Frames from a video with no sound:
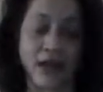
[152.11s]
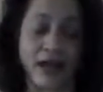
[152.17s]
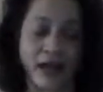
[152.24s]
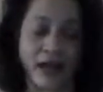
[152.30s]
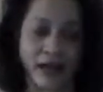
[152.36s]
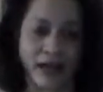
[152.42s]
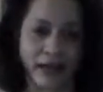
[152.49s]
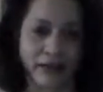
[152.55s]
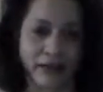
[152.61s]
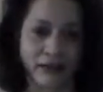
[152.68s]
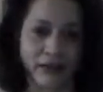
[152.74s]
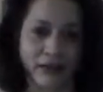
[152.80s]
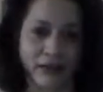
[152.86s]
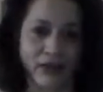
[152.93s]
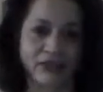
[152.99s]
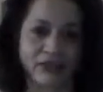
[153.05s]
and
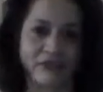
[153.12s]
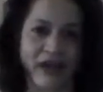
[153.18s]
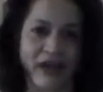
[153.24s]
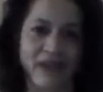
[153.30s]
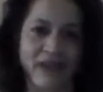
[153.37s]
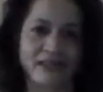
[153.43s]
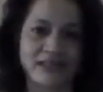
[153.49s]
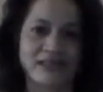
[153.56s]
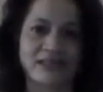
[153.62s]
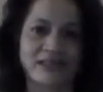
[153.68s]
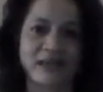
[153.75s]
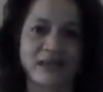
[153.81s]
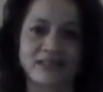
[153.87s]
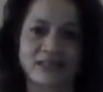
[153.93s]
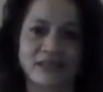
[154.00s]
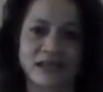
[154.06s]
authorizes
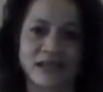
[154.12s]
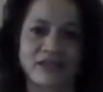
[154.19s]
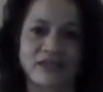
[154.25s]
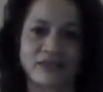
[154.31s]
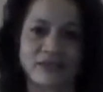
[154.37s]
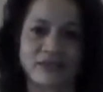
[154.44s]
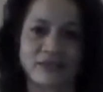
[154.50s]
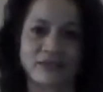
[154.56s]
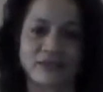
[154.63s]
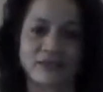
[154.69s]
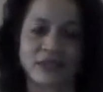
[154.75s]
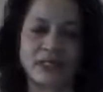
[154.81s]
Head Start through